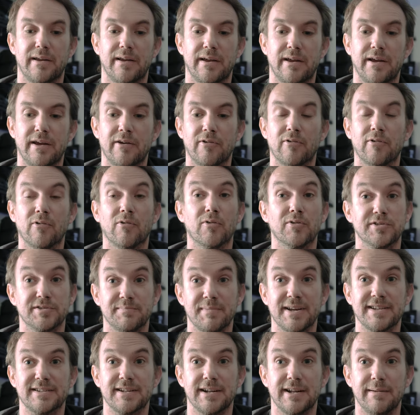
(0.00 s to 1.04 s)
it will
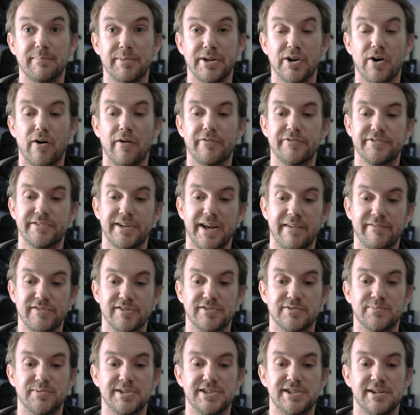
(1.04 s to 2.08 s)
automatically be off, so you have to
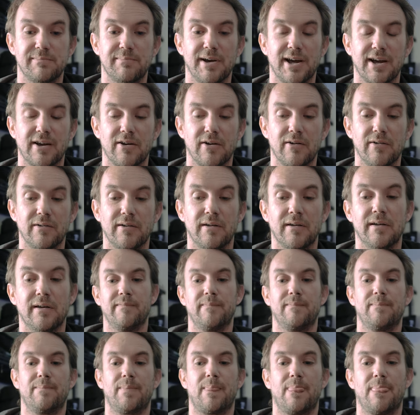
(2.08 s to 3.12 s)
switch it back on.
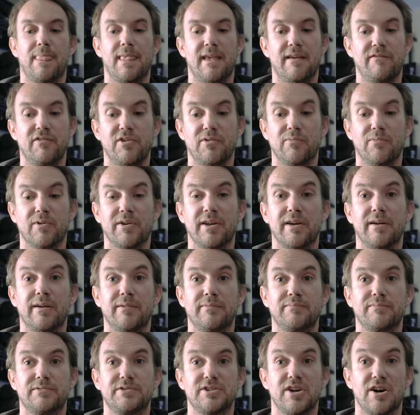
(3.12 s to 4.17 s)
If you want
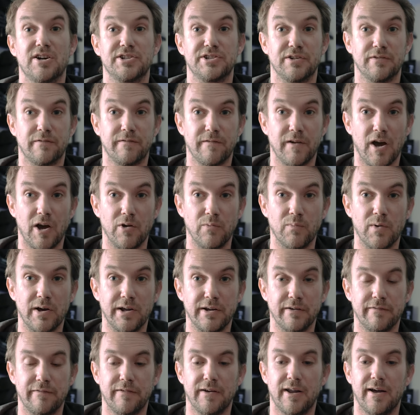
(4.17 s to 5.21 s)
to charge your phone while
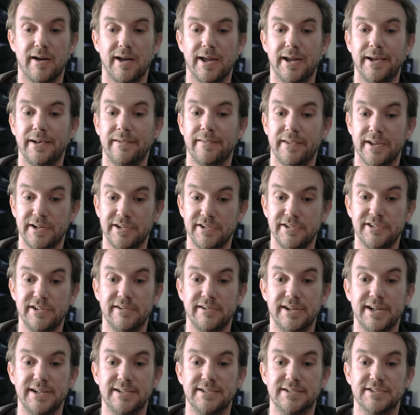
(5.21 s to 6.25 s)
you're flying, then you
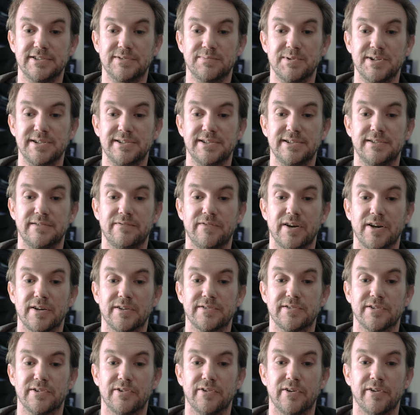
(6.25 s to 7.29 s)
do need to switch this
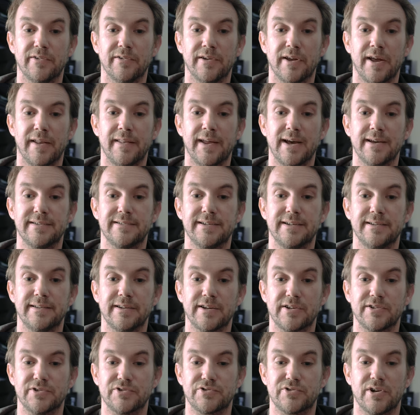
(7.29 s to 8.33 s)
function on, and that's in the
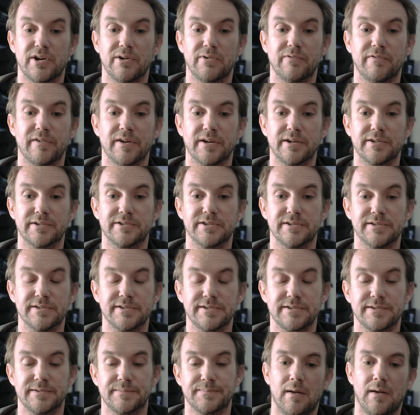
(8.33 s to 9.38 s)
control
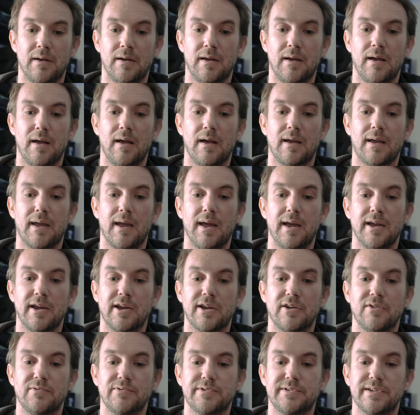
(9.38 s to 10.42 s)
functions. Okay, you
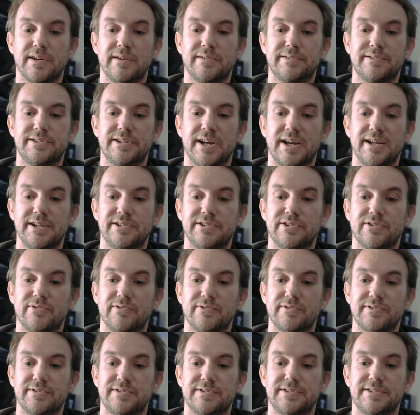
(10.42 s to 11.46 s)
can also change
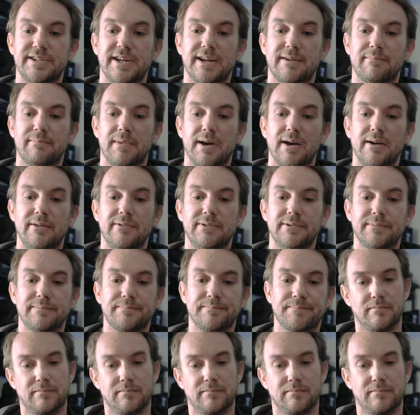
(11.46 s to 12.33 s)
your stick mode